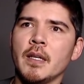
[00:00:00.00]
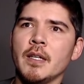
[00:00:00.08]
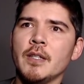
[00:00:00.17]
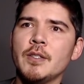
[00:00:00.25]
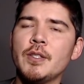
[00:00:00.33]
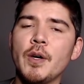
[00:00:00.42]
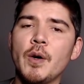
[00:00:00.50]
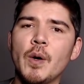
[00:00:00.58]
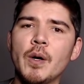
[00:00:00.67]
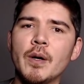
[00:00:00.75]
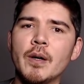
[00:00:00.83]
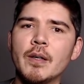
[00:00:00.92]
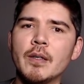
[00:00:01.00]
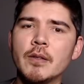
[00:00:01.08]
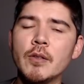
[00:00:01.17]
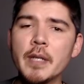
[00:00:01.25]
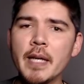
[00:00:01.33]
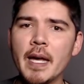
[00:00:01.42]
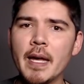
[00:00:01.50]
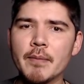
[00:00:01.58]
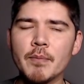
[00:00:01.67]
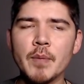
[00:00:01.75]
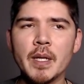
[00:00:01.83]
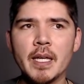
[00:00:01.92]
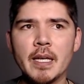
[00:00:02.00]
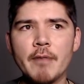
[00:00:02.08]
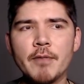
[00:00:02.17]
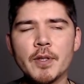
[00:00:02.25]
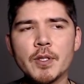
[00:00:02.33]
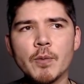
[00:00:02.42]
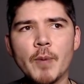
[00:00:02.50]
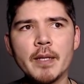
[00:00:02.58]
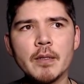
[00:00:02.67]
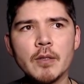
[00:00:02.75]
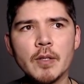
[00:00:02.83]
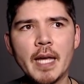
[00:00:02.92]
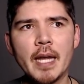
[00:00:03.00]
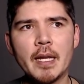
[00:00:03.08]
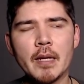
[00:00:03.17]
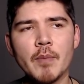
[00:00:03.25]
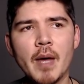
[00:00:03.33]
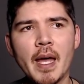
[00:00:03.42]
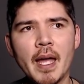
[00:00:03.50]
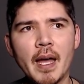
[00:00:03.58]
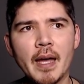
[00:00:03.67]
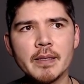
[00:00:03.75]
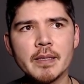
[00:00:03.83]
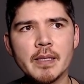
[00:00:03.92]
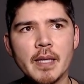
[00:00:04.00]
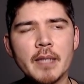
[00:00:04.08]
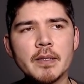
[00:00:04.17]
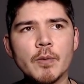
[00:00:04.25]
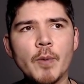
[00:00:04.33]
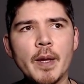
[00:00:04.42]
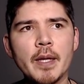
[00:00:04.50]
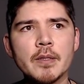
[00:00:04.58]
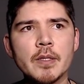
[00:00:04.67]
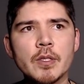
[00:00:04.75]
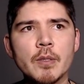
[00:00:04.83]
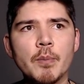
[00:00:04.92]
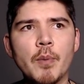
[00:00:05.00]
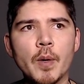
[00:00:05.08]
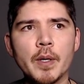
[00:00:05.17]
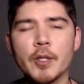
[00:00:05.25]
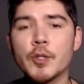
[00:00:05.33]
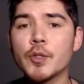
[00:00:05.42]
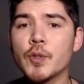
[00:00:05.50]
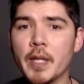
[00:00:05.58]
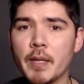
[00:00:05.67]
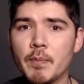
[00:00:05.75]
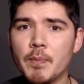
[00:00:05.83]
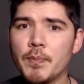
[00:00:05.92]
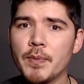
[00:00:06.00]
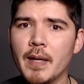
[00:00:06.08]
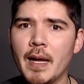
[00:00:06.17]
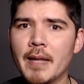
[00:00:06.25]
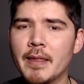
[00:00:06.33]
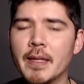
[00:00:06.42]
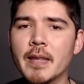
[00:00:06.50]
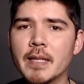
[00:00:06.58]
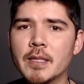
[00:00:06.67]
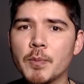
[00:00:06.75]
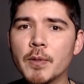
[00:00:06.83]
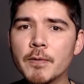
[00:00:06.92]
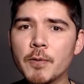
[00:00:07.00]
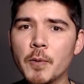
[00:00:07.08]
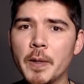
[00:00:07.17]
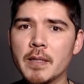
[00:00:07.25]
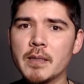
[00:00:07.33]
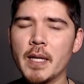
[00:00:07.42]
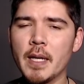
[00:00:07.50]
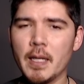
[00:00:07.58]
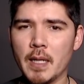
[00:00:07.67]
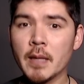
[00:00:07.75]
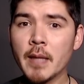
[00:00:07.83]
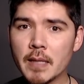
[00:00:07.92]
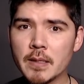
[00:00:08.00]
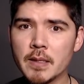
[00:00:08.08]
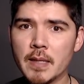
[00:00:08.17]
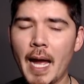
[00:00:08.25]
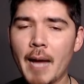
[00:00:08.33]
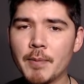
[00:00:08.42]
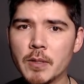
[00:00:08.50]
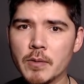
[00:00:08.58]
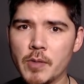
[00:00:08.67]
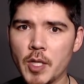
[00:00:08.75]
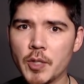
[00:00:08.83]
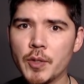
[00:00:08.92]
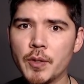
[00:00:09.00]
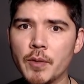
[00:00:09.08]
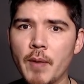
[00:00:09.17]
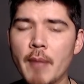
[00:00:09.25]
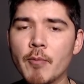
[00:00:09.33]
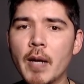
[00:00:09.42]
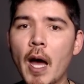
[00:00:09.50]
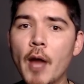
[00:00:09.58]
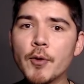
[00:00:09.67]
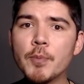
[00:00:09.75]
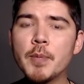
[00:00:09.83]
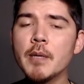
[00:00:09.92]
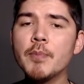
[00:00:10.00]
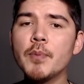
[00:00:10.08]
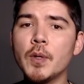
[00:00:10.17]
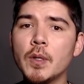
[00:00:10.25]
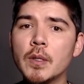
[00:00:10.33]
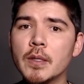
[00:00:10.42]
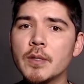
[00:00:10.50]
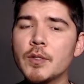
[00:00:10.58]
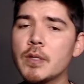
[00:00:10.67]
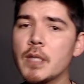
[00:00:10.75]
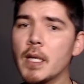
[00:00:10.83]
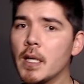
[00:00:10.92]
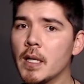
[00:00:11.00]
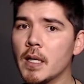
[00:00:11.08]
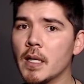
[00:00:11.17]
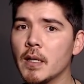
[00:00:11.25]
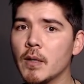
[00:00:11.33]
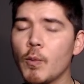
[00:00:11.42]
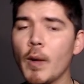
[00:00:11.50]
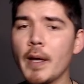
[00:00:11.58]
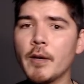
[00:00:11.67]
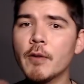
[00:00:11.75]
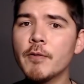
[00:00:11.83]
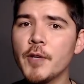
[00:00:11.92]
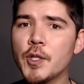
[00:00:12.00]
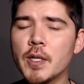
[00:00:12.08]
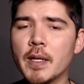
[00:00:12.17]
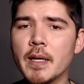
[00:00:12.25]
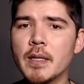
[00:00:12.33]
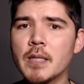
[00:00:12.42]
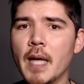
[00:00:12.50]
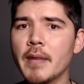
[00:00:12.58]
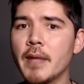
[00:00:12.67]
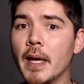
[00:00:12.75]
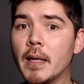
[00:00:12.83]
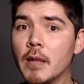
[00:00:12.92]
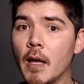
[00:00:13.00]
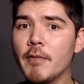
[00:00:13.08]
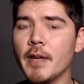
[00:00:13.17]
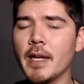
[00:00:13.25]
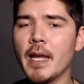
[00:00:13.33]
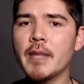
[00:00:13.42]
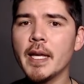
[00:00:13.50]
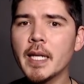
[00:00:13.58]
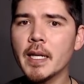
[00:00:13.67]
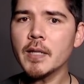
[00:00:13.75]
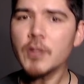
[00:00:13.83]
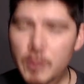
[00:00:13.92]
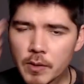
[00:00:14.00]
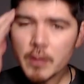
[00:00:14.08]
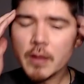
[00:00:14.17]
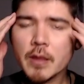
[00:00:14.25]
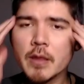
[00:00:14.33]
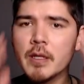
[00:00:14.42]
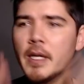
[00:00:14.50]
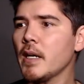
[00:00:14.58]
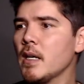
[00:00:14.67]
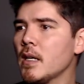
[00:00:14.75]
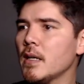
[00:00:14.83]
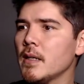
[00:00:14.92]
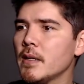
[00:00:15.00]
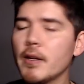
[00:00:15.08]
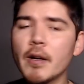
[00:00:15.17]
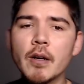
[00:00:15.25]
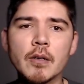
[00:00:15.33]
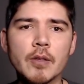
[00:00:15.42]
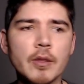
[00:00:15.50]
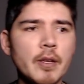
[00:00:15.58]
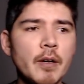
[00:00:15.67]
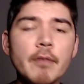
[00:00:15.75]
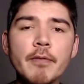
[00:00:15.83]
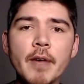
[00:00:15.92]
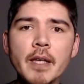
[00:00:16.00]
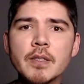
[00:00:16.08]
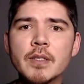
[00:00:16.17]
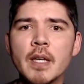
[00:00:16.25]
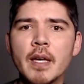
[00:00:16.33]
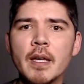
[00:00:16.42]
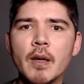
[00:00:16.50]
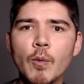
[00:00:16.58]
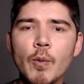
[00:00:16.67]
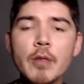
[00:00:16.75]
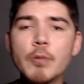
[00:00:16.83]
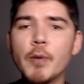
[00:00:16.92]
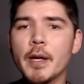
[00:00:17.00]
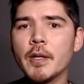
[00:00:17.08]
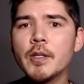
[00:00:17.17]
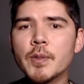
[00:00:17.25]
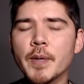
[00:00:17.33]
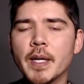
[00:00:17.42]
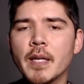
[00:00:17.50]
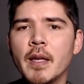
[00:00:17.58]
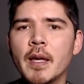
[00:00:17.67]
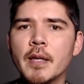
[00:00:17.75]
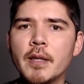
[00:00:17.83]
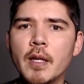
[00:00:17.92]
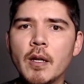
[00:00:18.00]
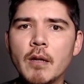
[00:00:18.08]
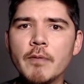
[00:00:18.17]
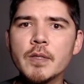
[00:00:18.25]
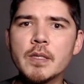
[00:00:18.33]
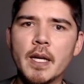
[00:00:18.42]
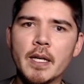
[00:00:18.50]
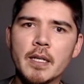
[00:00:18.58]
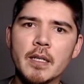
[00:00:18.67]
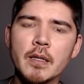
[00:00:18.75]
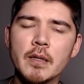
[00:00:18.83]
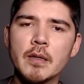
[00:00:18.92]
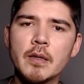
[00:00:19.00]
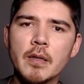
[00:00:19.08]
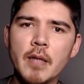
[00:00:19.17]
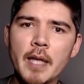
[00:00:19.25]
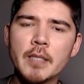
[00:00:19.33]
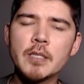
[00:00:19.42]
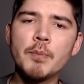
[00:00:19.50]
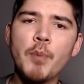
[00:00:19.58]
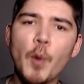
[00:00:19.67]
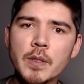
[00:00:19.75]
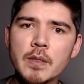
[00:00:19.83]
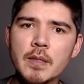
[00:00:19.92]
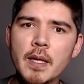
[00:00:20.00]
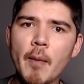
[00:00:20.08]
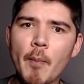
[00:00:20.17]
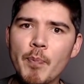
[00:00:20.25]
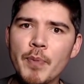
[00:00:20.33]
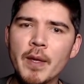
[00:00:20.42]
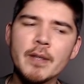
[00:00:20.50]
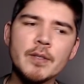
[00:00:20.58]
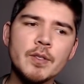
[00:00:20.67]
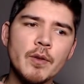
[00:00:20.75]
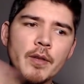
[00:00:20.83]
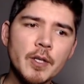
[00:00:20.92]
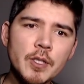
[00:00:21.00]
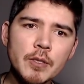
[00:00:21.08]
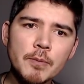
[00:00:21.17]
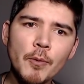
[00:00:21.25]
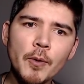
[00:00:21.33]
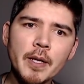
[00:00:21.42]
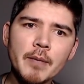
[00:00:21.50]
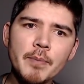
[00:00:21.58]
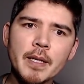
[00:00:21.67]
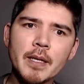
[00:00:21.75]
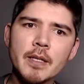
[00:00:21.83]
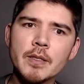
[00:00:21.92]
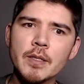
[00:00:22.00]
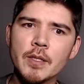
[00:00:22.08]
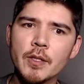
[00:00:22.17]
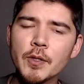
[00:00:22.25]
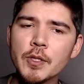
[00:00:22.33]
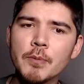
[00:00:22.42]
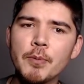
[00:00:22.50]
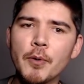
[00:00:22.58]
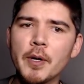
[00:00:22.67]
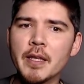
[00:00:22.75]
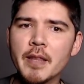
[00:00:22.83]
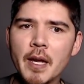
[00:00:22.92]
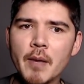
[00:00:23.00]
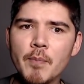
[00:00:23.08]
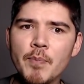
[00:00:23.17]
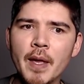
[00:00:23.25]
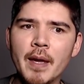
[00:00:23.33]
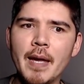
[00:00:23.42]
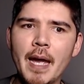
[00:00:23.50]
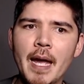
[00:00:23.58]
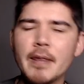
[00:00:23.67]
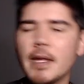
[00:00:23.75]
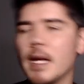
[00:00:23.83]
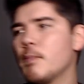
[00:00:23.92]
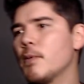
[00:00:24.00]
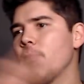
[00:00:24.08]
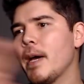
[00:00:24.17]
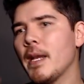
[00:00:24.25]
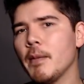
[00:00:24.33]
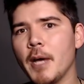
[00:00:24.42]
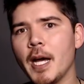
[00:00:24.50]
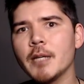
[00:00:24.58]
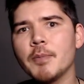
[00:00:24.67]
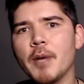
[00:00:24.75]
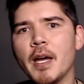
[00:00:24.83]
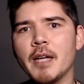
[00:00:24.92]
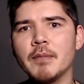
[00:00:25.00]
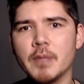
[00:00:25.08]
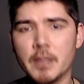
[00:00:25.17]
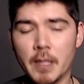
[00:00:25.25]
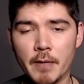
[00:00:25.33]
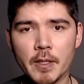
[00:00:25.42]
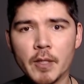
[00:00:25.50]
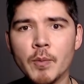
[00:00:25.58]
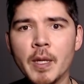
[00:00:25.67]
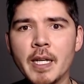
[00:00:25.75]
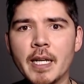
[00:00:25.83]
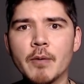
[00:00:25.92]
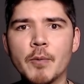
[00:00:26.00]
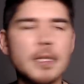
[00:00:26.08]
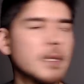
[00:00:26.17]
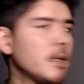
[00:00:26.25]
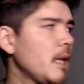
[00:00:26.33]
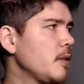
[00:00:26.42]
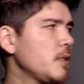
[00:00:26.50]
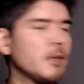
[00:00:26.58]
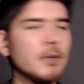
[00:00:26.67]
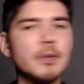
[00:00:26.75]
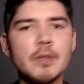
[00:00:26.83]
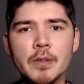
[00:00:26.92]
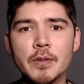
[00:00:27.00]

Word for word: so look at money if there's a way to look at it in my eyes it's a way to support your dream and I think that's a beautiful way to see it. And that's absolutely true. And when other people see what your vision is and they love it and they can insert their their their events with what you're doing, then all of a sudden it supports them. So they're supported because you're supporting them and they provide it back by giving you money, which allows you to